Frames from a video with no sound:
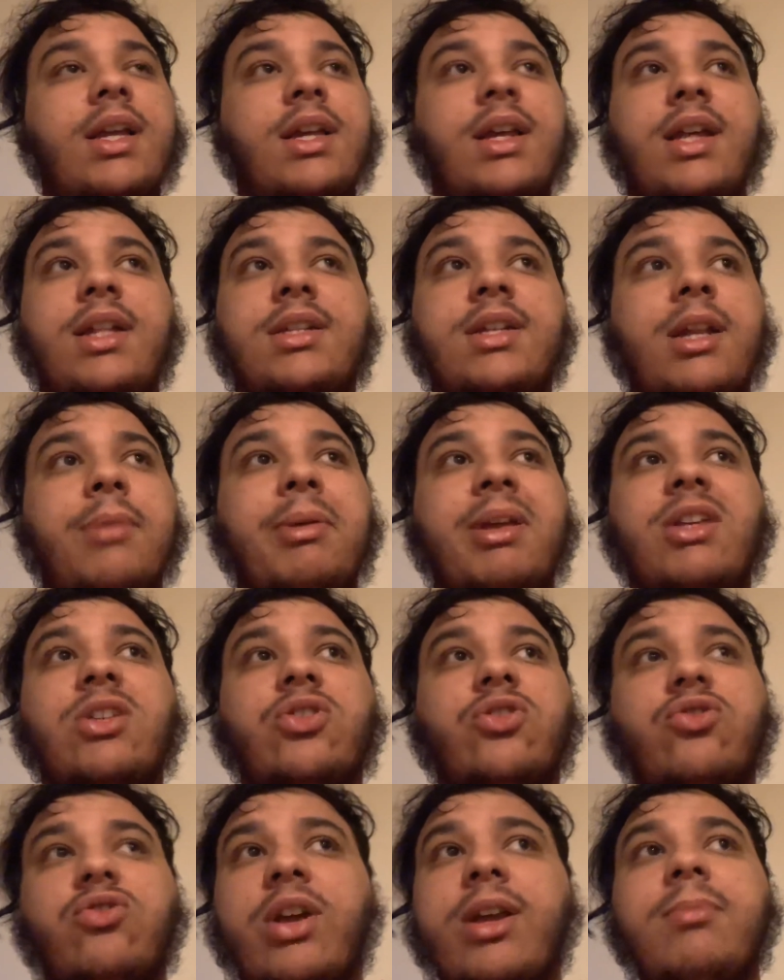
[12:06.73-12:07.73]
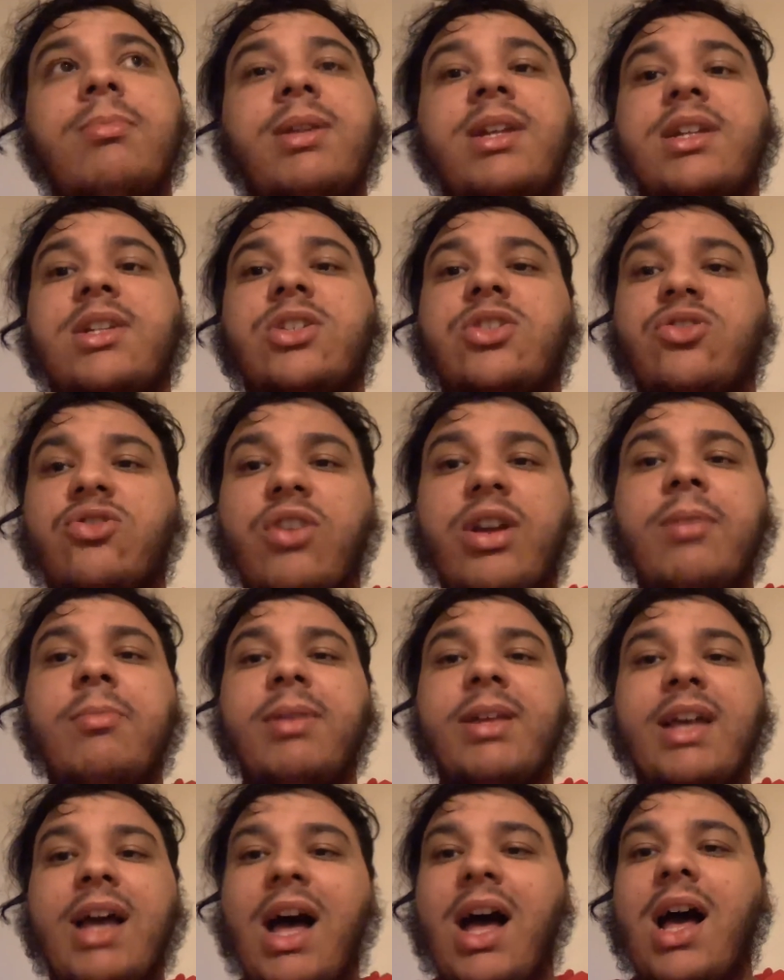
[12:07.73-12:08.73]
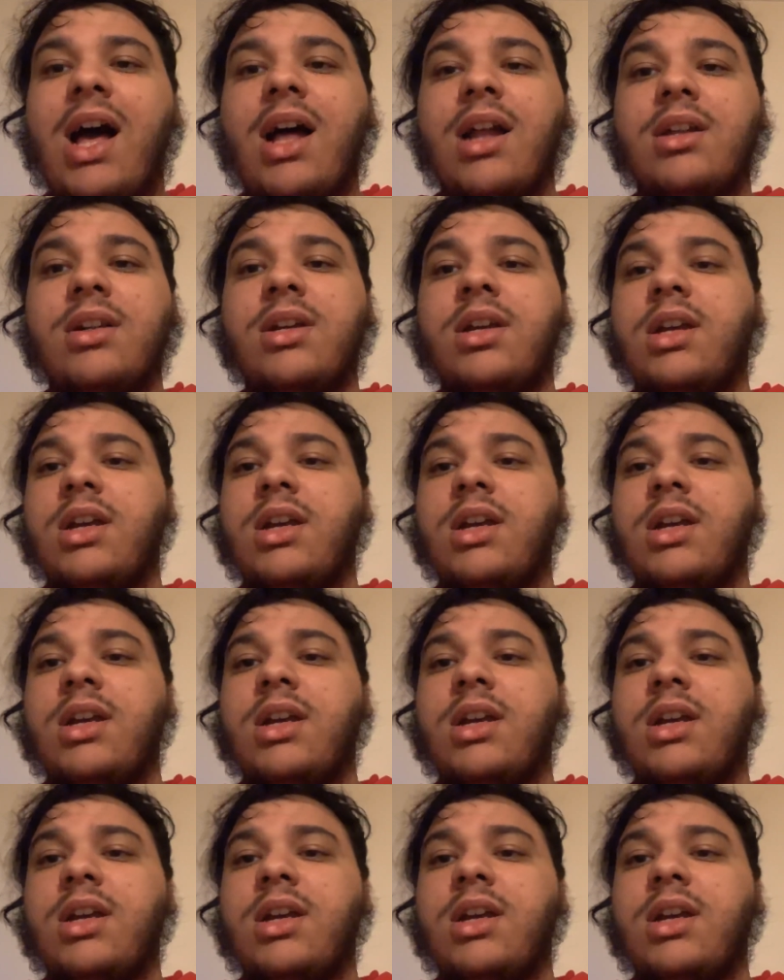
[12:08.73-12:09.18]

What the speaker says: It's going to be extremely, extremely hard